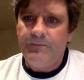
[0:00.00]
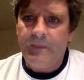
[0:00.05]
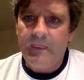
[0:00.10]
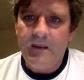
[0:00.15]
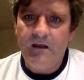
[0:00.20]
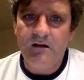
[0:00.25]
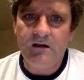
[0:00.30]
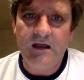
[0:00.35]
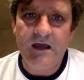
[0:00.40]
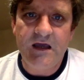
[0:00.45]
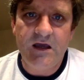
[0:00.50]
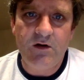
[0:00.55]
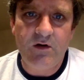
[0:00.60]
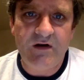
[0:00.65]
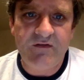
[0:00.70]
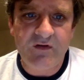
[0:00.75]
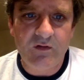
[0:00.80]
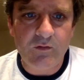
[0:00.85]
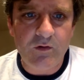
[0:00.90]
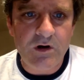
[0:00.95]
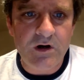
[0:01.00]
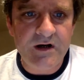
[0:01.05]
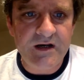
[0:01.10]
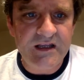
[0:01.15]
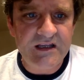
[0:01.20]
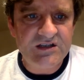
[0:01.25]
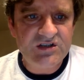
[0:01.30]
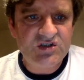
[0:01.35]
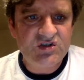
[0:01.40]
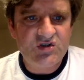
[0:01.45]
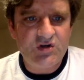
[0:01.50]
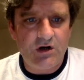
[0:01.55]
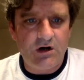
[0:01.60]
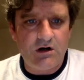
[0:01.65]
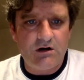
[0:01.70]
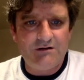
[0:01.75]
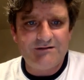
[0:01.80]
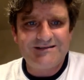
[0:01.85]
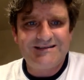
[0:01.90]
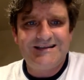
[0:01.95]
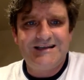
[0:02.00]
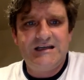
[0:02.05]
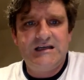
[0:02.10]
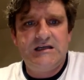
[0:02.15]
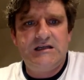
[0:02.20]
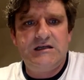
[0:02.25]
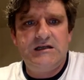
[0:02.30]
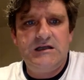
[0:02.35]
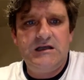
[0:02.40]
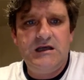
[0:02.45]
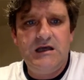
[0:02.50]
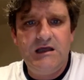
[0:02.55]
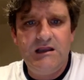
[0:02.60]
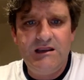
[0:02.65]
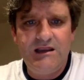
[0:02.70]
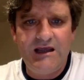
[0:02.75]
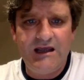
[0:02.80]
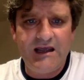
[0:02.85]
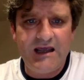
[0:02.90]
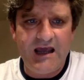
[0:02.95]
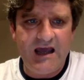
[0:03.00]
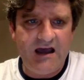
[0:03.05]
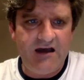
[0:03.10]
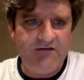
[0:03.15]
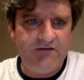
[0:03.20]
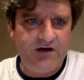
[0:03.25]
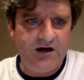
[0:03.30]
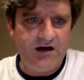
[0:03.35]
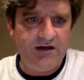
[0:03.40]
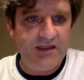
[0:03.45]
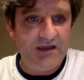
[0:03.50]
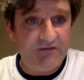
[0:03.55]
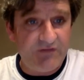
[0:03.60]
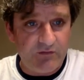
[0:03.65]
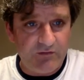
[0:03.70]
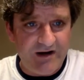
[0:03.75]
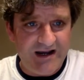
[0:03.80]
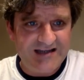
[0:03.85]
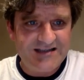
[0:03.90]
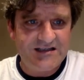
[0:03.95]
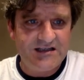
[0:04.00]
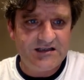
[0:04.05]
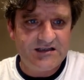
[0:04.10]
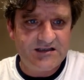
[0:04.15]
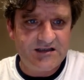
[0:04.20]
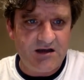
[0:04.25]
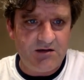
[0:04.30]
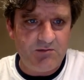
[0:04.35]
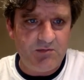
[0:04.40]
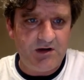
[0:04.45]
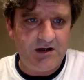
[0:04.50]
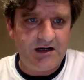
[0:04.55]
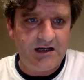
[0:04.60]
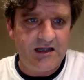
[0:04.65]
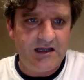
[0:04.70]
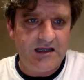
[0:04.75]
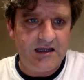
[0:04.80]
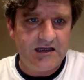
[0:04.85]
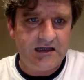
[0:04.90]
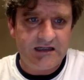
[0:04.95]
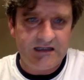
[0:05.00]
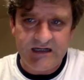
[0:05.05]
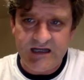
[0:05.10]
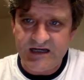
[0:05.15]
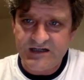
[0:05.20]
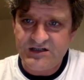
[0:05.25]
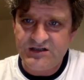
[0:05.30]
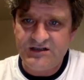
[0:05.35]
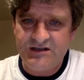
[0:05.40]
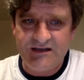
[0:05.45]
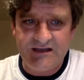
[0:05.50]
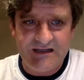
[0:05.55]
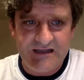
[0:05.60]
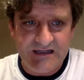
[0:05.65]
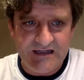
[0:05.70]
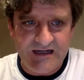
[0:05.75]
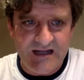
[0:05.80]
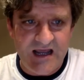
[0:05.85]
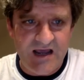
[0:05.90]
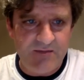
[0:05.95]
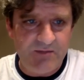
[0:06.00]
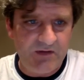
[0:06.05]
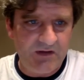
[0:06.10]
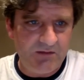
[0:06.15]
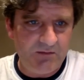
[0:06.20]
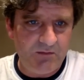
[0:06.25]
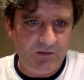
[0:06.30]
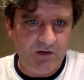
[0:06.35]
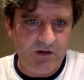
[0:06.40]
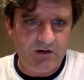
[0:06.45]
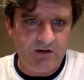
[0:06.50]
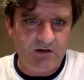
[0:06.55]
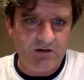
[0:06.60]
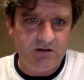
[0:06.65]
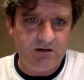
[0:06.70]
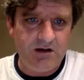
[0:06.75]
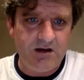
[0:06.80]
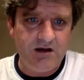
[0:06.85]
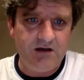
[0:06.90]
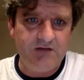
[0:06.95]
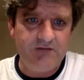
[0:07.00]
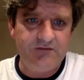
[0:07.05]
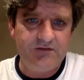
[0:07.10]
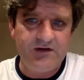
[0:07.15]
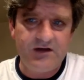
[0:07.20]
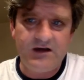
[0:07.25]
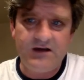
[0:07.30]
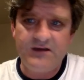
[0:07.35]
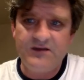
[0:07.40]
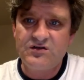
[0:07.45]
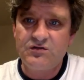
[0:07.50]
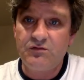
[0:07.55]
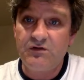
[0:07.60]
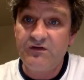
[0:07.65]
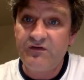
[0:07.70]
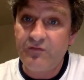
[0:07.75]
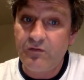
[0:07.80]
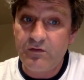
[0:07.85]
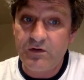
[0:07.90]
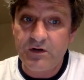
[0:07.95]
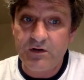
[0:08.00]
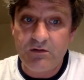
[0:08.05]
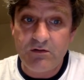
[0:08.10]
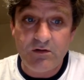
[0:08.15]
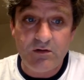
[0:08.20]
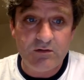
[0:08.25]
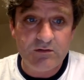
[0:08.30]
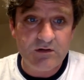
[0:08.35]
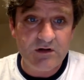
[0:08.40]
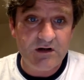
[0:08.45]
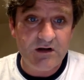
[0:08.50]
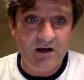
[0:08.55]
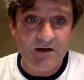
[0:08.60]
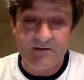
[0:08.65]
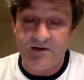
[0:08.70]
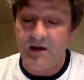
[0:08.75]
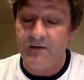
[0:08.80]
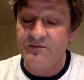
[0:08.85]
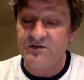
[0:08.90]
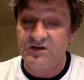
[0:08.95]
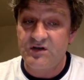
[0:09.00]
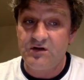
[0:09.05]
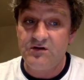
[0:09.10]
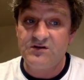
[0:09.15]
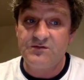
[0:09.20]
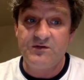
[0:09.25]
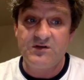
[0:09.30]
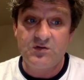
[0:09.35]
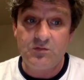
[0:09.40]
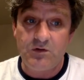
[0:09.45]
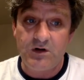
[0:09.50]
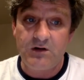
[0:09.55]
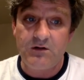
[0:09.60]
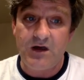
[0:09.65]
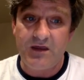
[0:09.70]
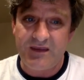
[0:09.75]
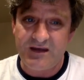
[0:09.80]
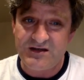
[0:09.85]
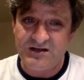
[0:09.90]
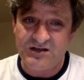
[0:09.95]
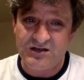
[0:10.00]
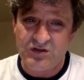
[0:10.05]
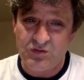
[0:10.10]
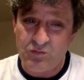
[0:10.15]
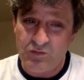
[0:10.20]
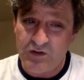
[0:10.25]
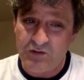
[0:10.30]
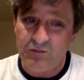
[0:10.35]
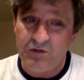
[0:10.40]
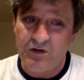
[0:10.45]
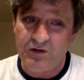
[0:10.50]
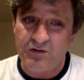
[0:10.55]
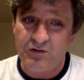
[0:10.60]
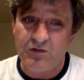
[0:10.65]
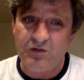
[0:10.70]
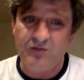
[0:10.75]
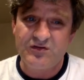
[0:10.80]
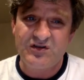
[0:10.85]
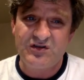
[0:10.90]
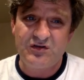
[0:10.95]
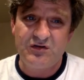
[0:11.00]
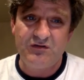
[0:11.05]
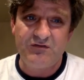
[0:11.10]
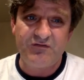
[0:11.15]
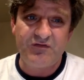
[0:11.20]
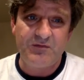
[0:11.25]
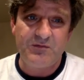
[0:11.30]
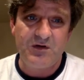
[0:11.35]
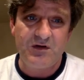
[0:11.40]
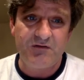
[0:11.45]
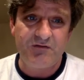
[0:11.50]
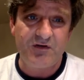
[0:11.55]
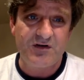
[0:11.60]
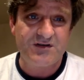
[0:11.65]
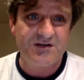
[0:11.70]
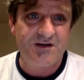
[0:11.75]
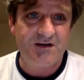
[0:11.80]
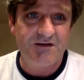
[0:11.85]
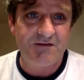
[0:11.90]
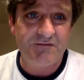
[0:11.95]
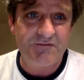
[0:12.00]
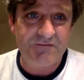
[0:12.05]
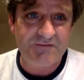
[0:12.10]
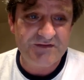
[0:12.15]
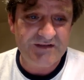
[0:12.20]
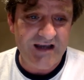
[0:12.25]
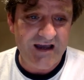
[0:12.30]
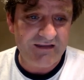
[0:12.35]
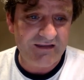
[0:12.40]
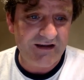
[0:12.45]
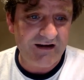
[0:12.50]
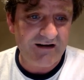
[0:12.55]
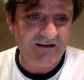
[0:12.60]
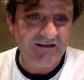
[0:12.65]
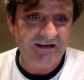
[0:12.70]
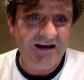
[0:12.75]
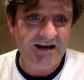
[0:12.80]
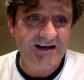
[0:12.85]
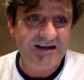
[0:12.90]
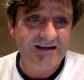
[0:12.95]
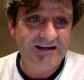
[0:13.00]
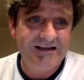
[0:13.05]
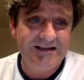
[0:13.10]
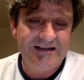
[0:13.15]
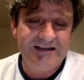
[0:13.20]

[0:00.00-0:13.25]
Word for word: Hello, everyone. It's Charlton. They have uh, they've arrested somebody in connection to the kidnapping and murder of uh, the twenty-four-year-old. Uh, excuse me, twenty. I think she's a twenty-one-year-old student from University of South Carolina,